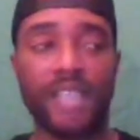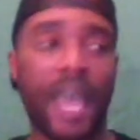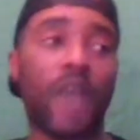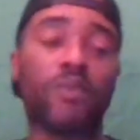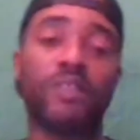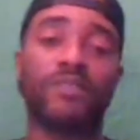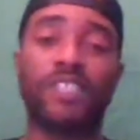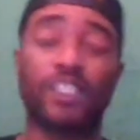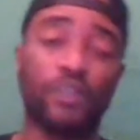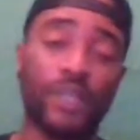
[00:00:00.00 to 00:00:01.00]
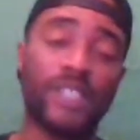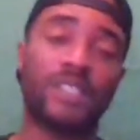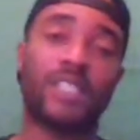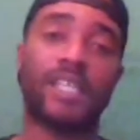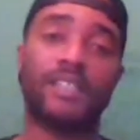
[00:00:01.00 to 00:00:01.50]
out of situations
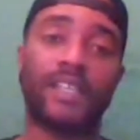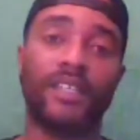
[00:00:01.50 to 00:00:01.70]
like that.